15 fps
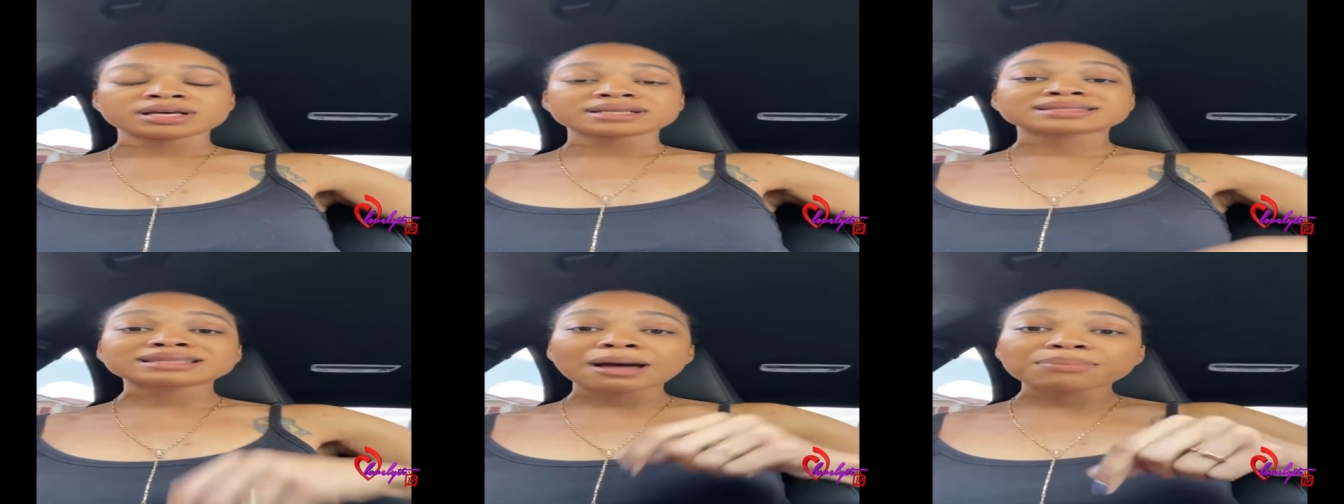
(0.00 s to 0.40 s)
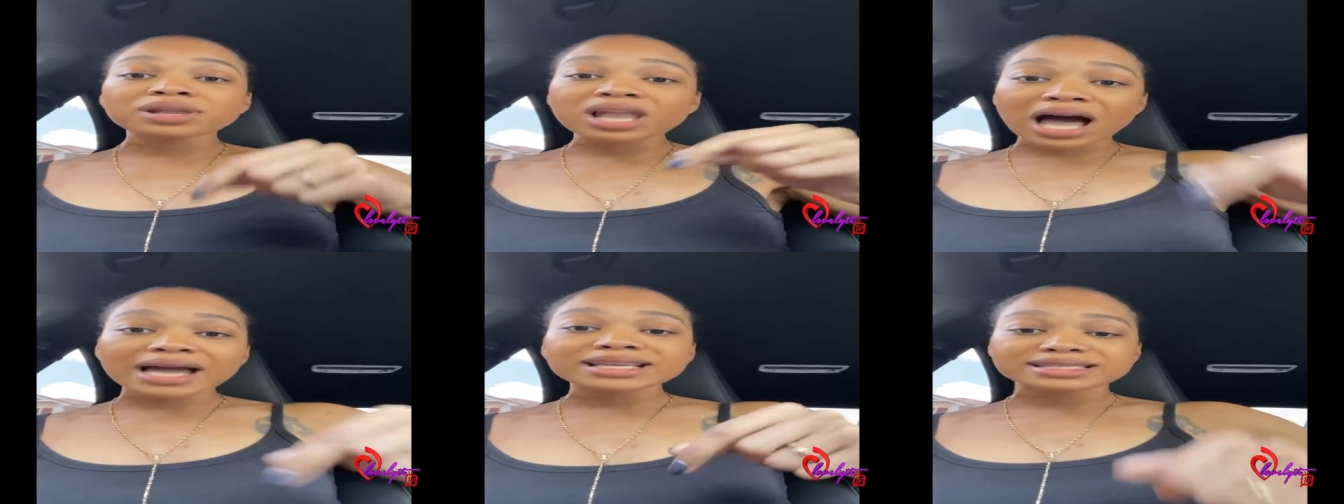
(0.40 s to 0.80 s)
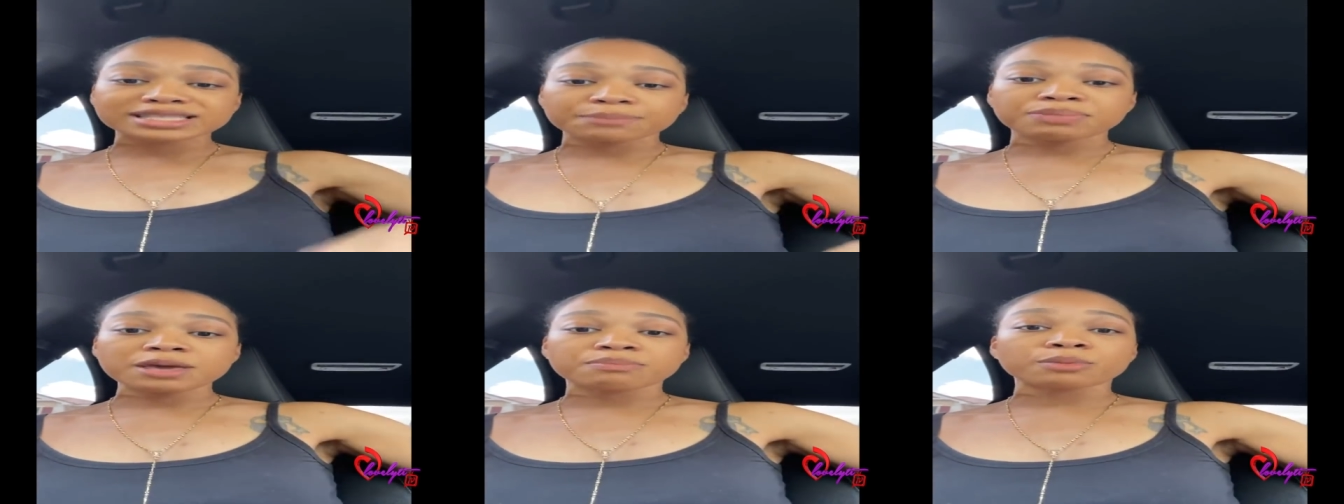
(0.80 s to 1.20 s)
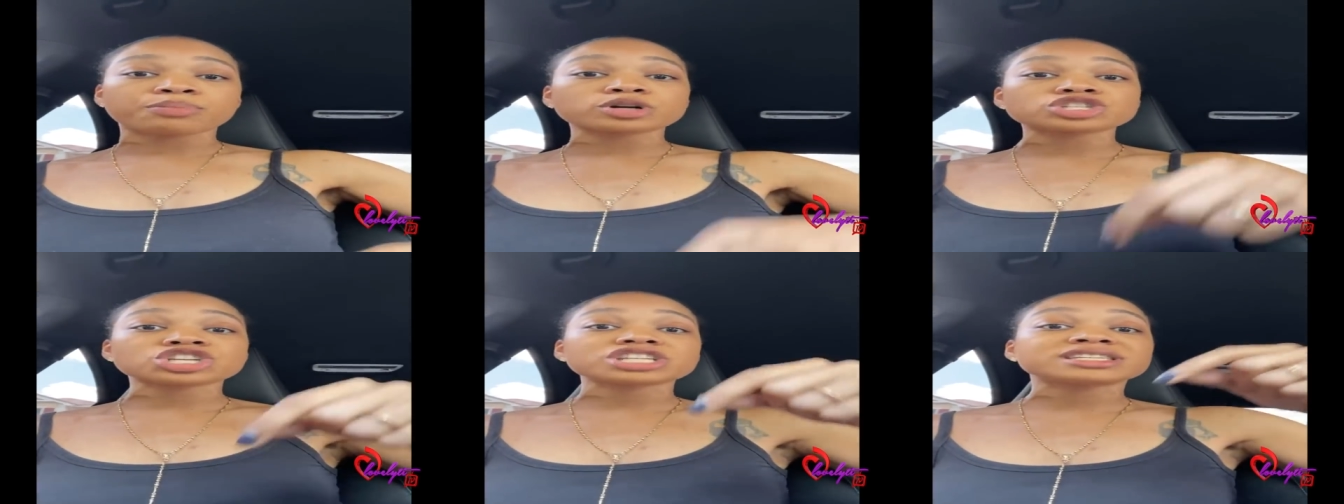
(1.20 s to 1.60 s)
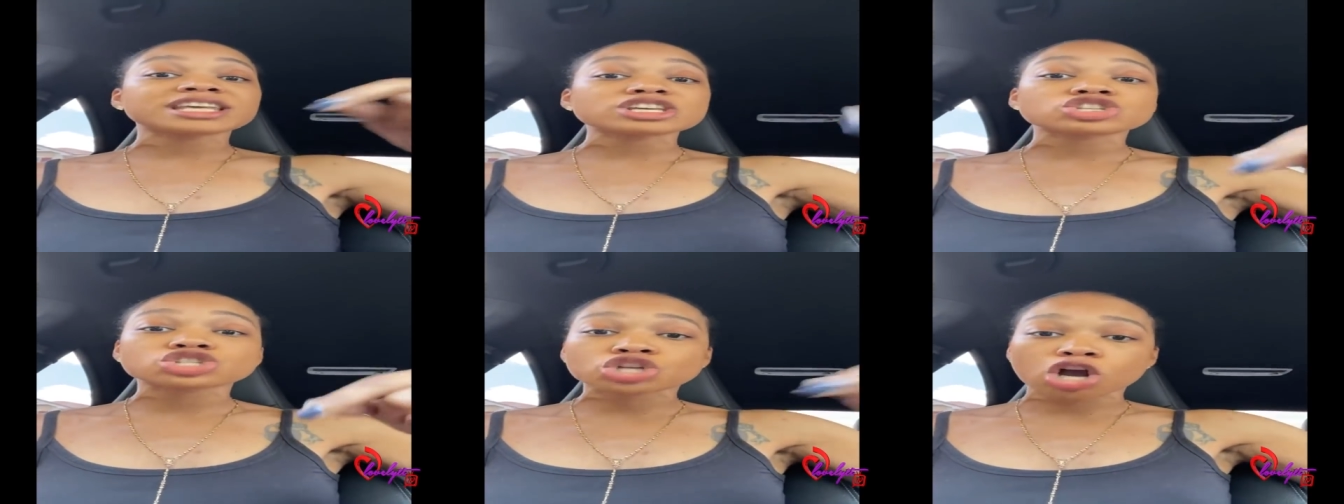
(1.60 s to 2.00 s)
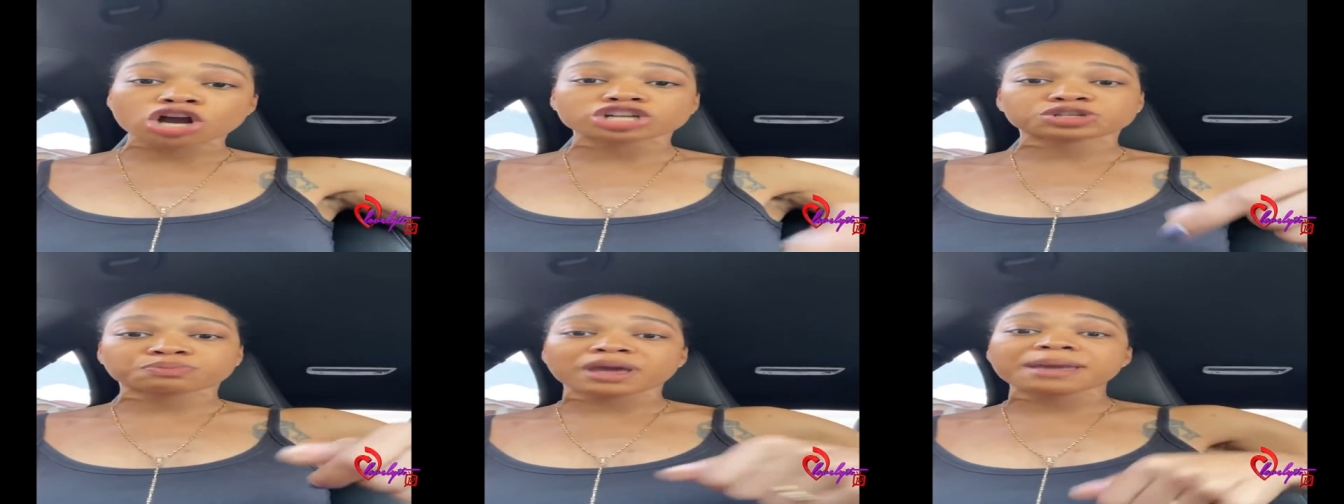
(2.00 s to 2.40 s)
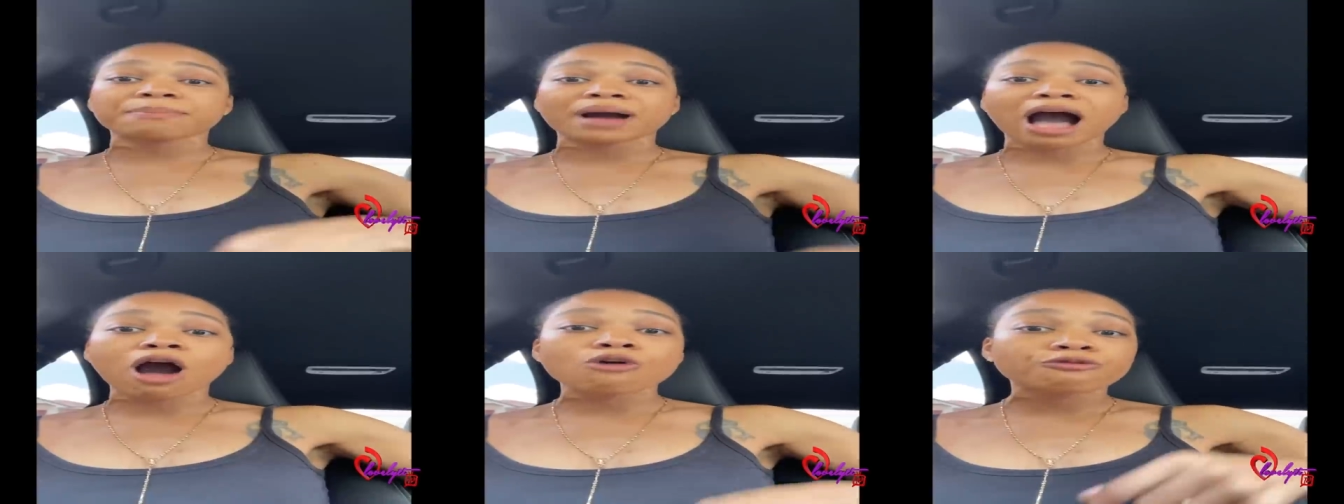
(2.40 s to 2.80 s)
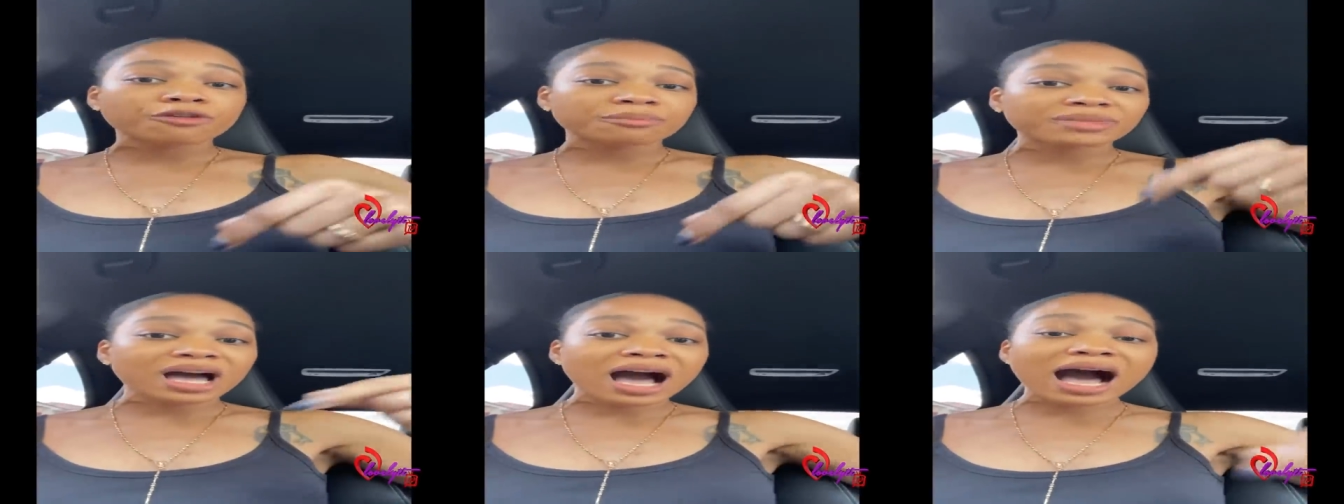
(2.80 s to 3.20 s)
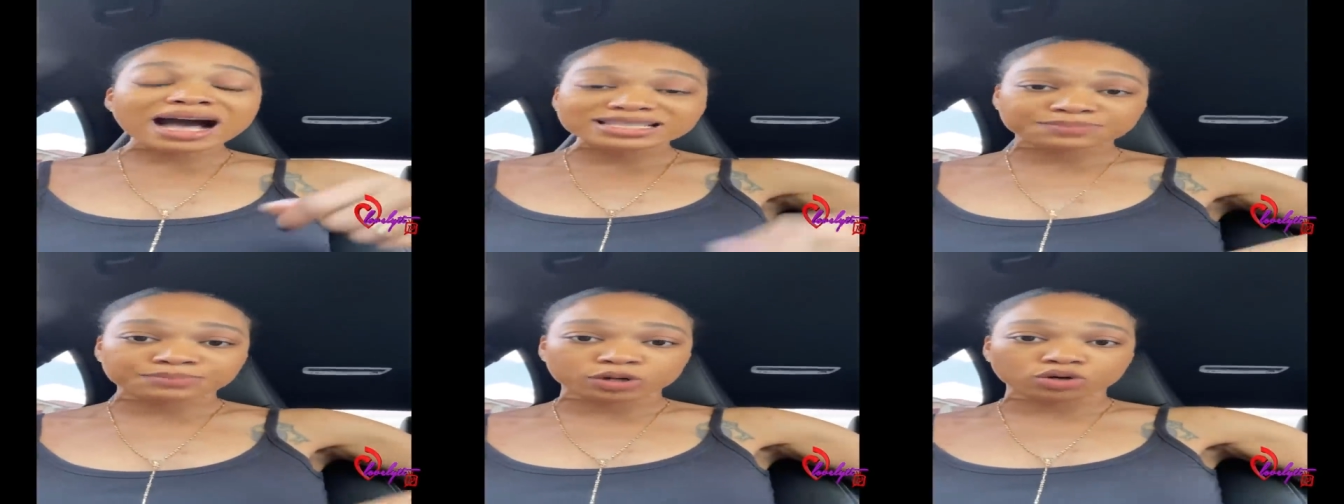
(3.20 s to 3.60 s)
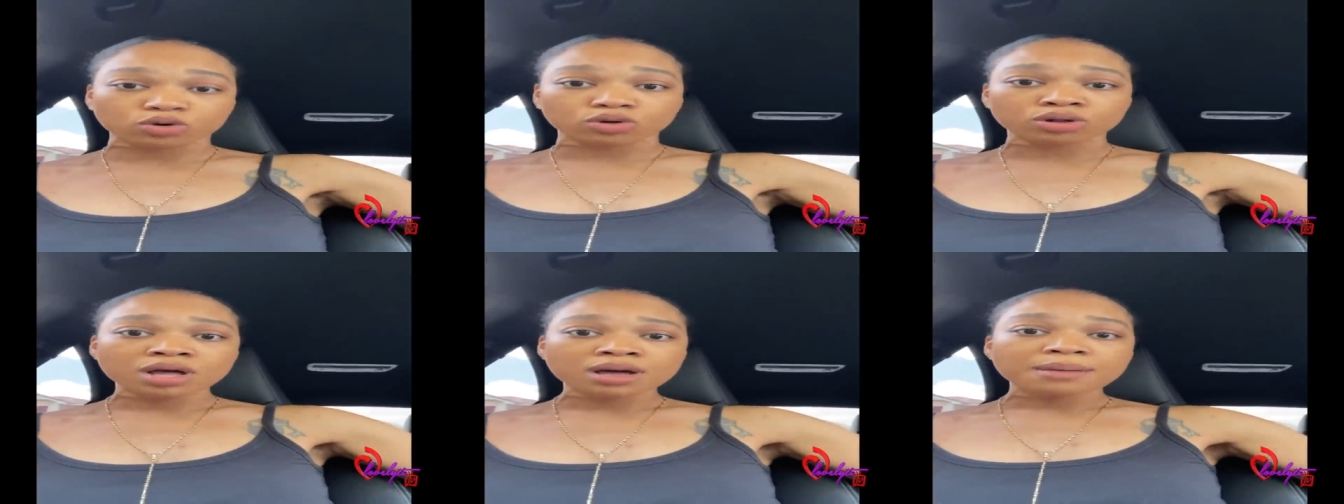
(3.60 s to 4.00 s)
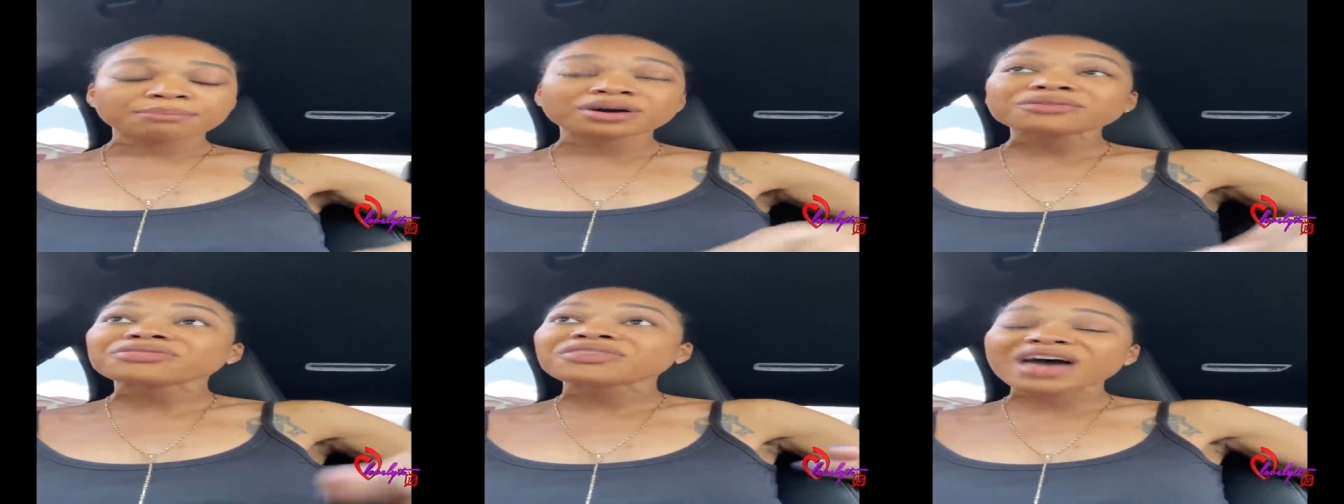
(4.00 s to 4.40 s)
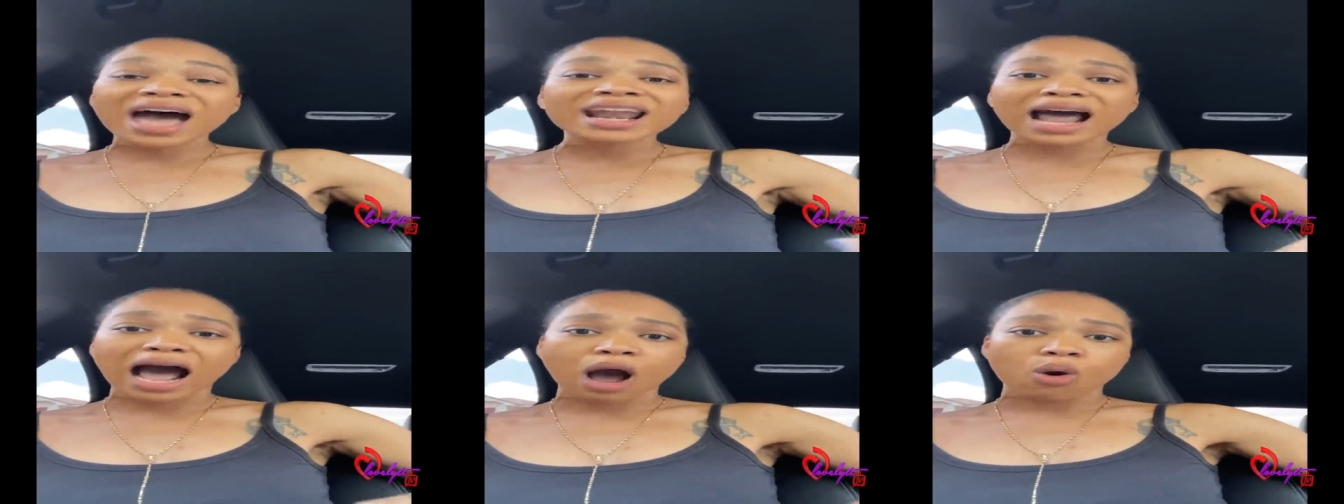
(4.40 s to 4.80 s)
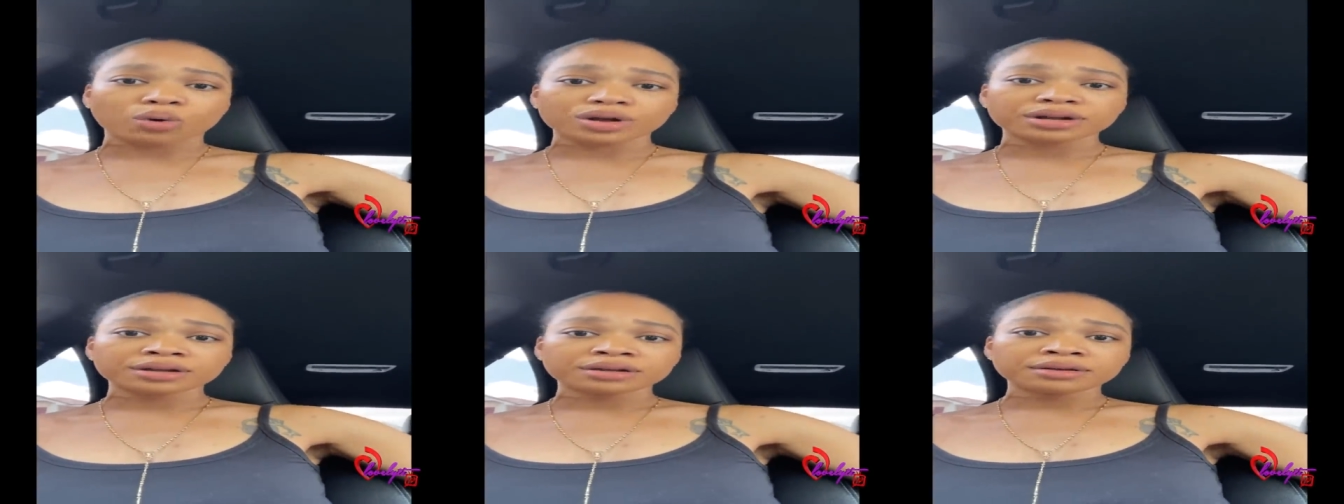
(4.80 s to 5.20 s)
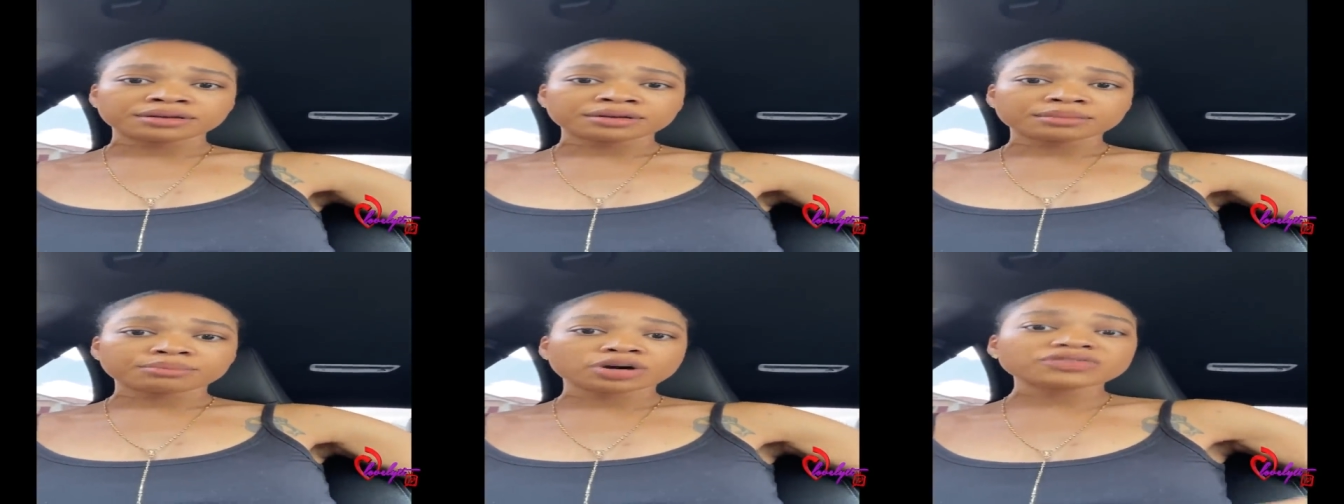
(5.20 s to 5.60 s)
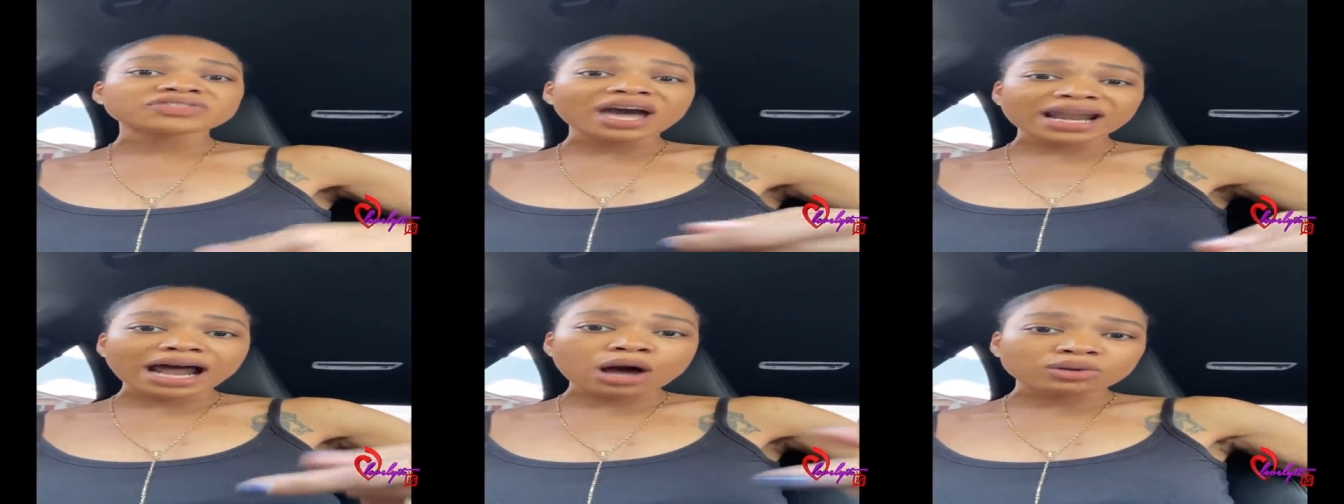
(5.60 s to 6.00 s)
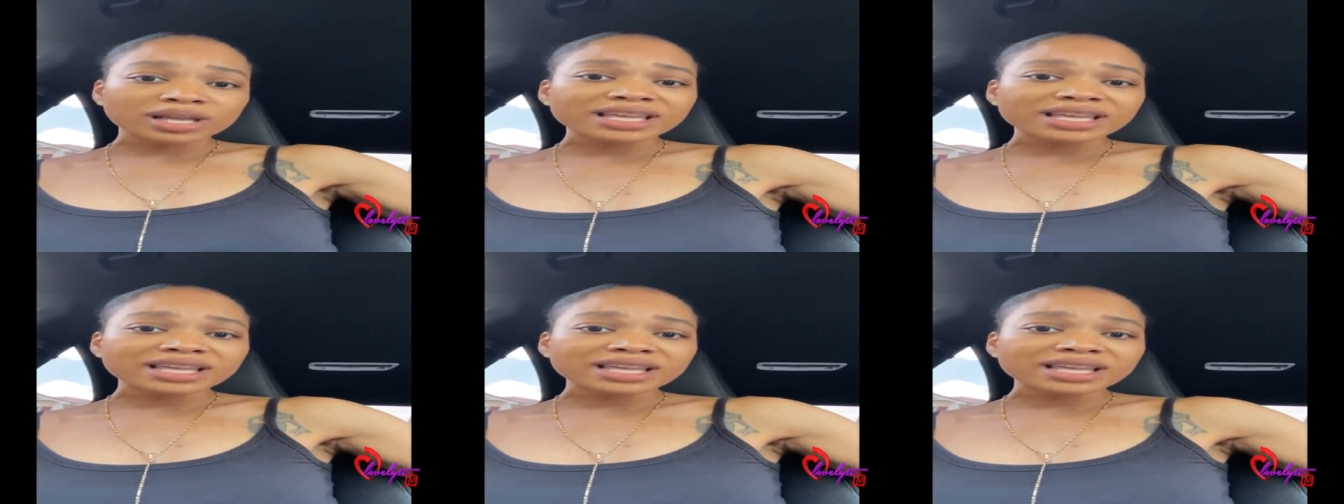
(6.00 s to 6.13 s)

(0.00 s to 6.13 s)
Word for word: Stop lying to people. Put your discharge paper out from the hospital. Put that out. Put that out.